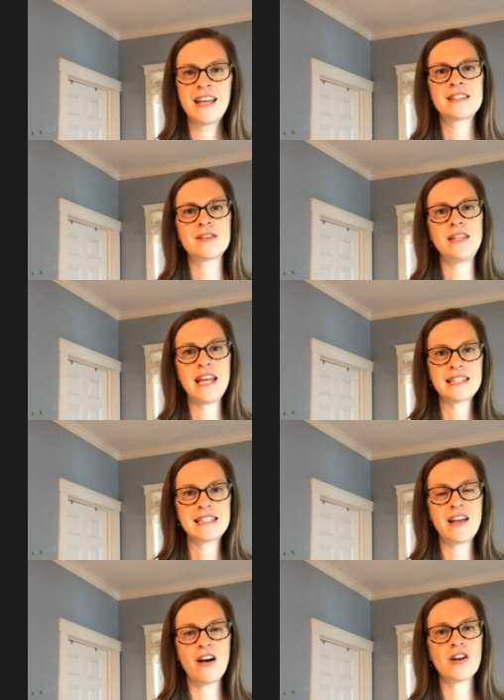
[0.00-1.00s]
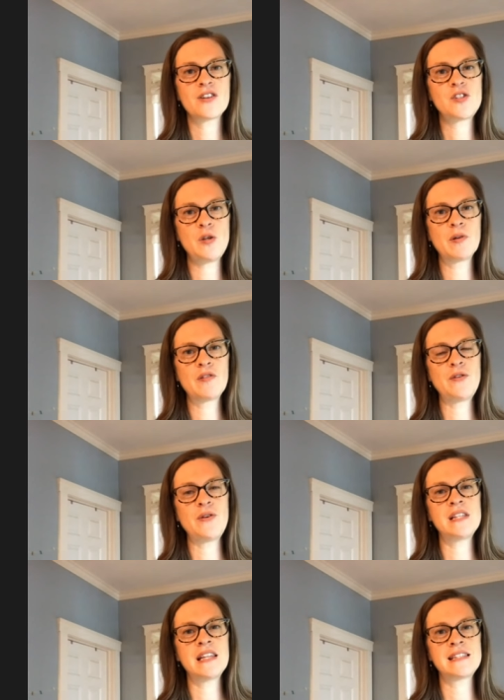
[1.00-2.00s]
So yes, they are
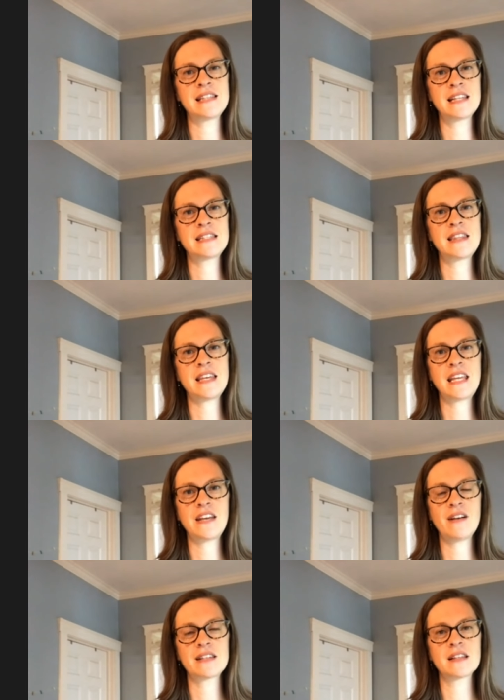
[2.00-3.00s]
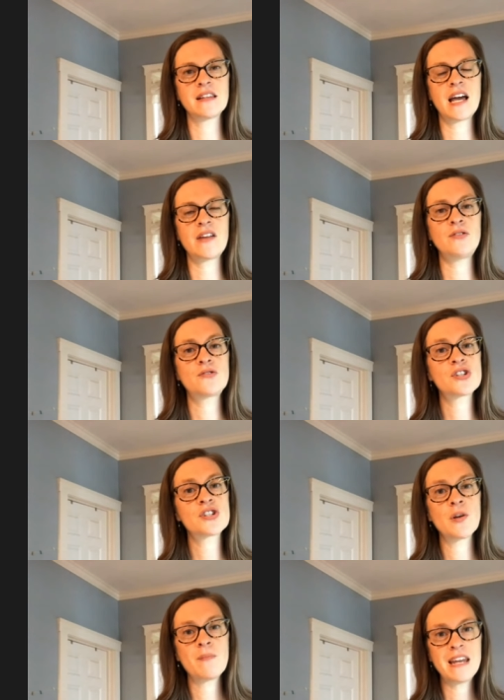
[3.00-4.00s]
superfoods in the sense that they give us a lot of
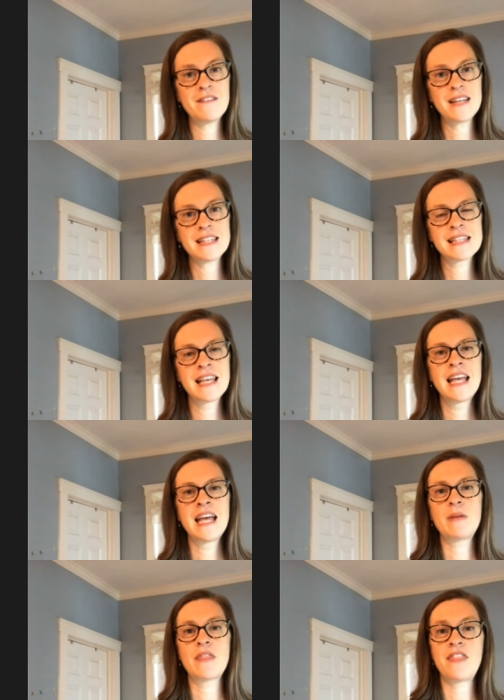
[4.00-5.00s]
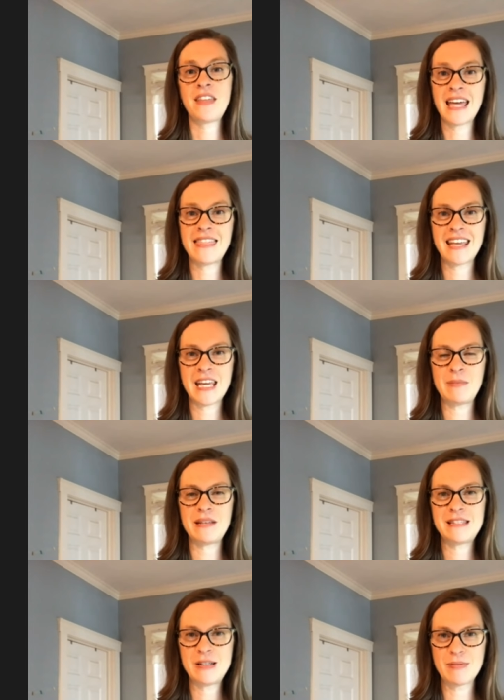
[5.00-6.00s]
nutritional benefits, but the thing I think can be
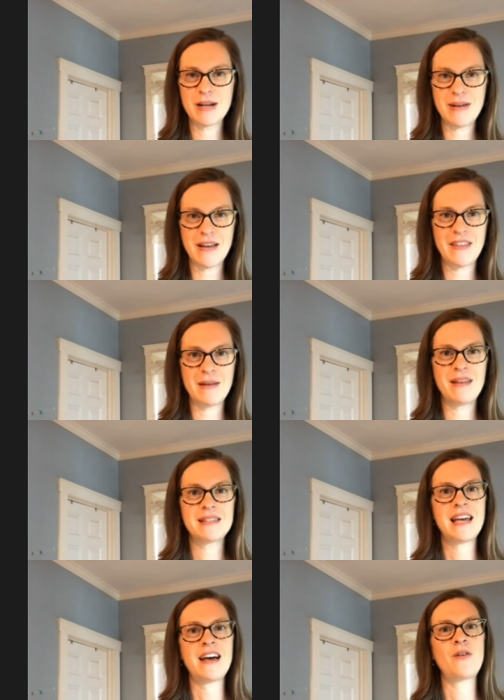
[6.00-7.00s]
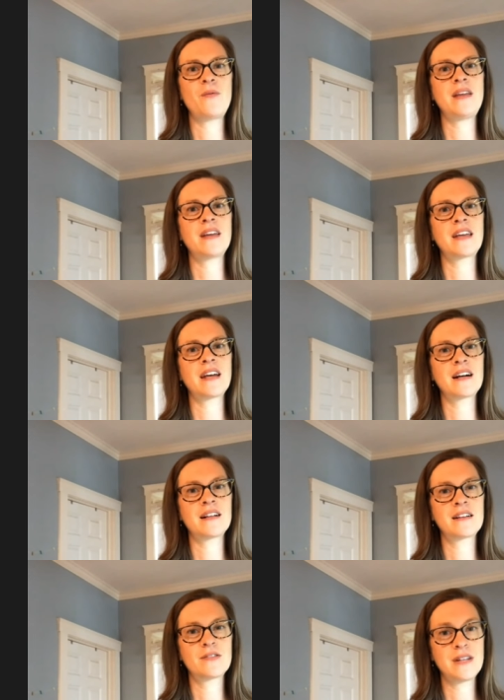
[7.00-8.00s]
super about them is how we can get
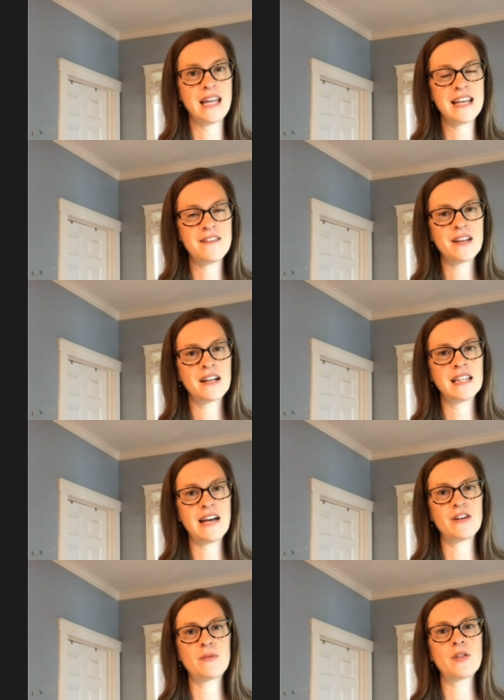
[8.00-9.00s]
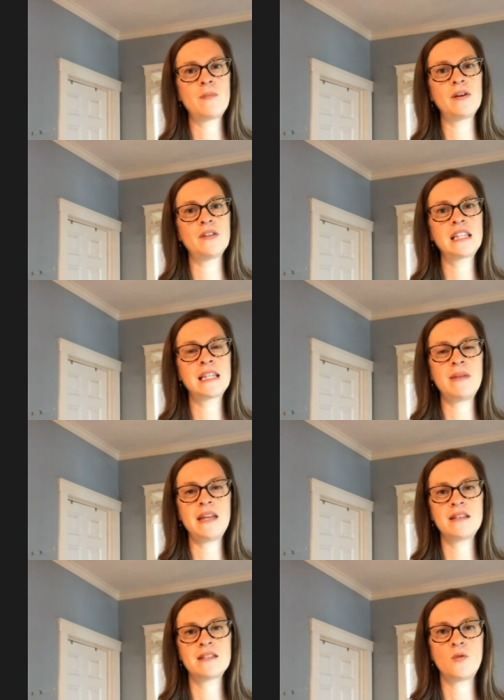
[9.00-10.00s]
creative and clever with building them
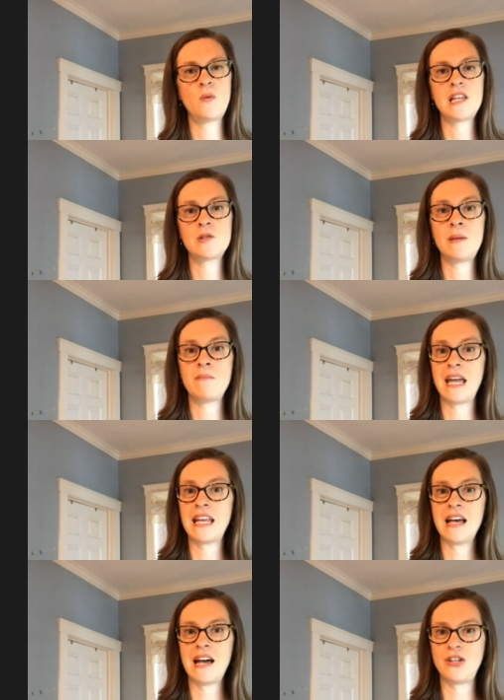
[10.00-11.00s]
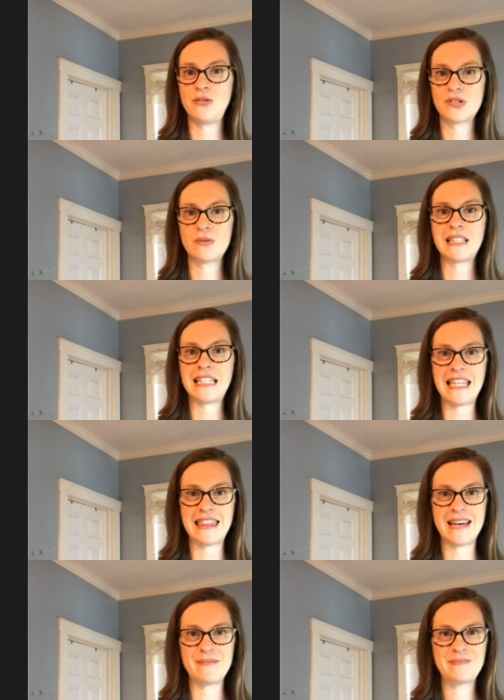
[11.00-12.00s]
into ways we might not usually need
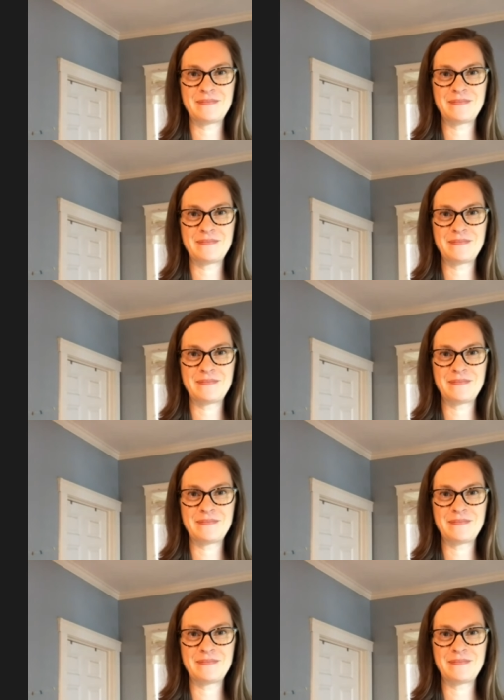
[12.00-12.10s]
them.